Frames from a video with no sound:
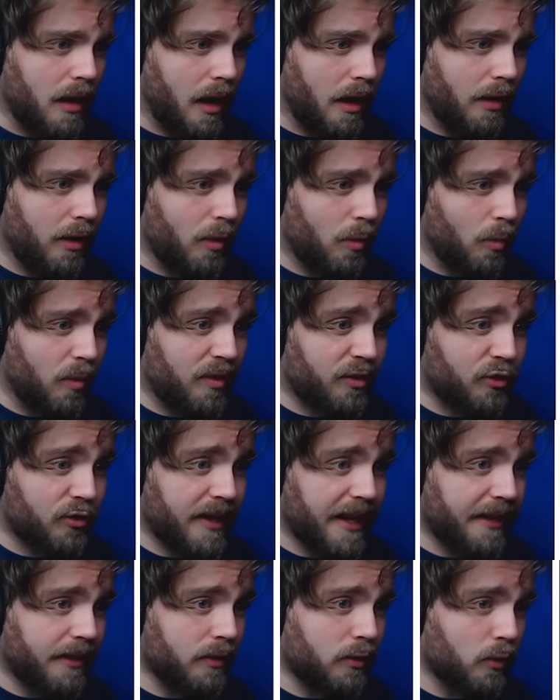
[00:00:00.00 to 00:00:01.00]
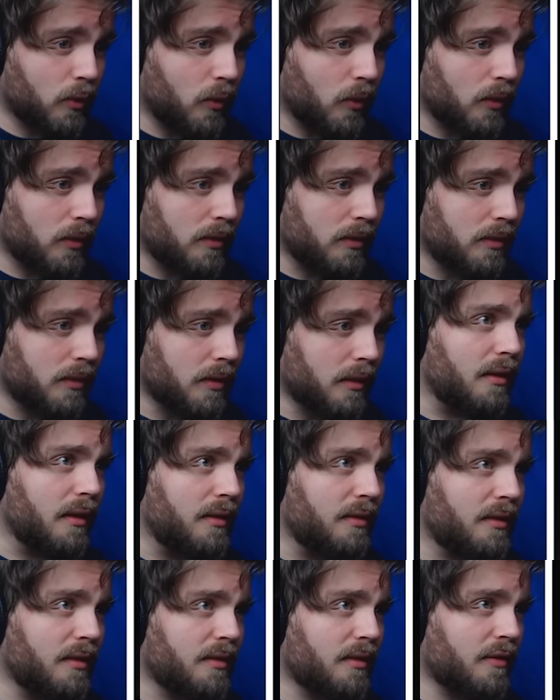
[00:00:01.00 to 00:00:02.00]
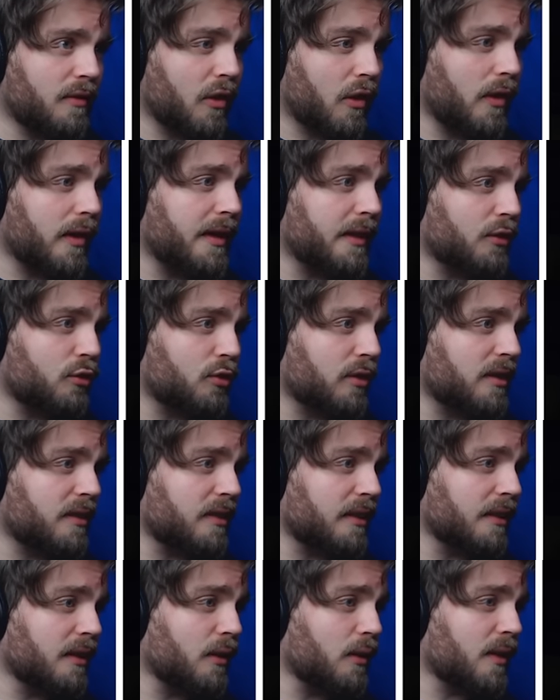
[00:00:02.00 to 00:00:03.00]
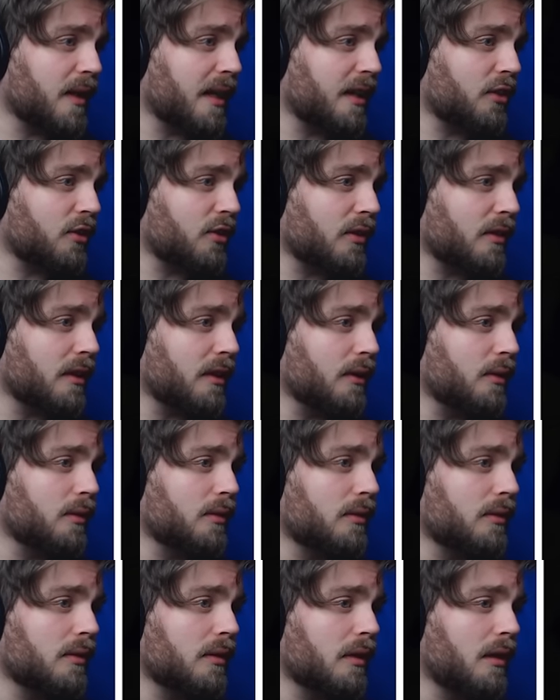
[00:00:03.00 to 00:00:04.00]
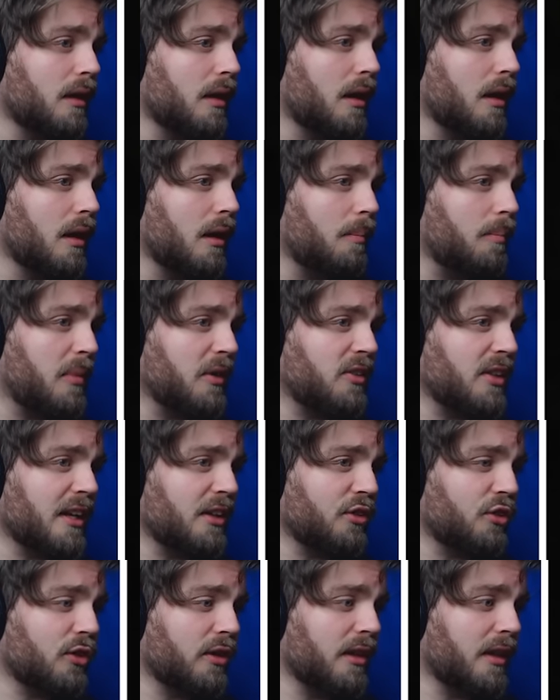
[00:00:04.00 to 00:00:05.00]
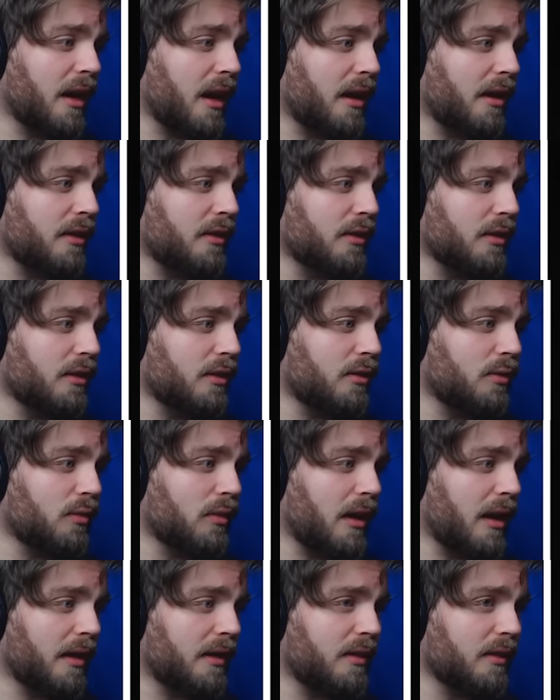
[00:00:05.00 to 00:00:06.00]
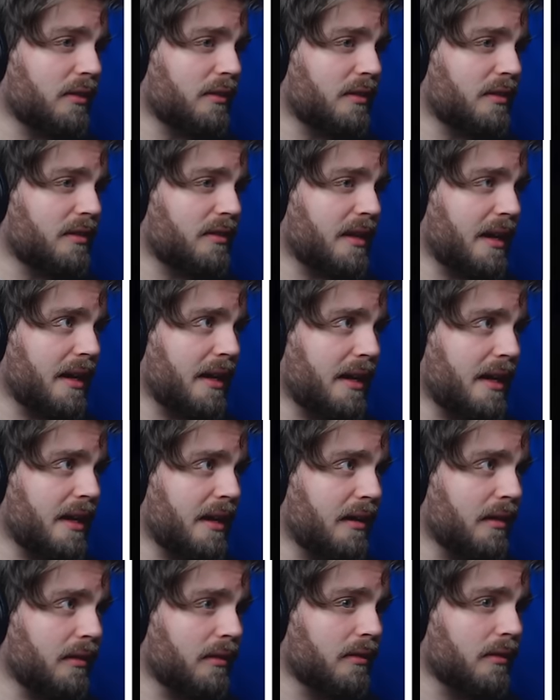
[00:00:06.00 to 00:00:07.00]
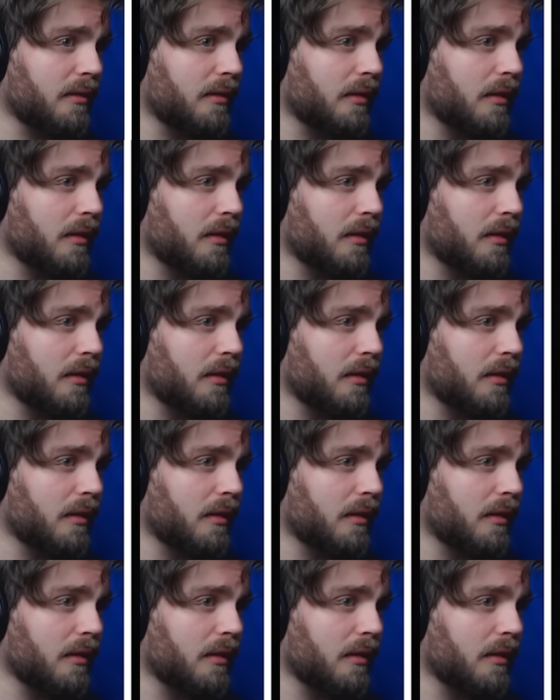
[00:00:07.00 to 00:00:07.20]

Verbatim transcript: I don't wish that at all. This is a very interesting location though. Potentially I could stay here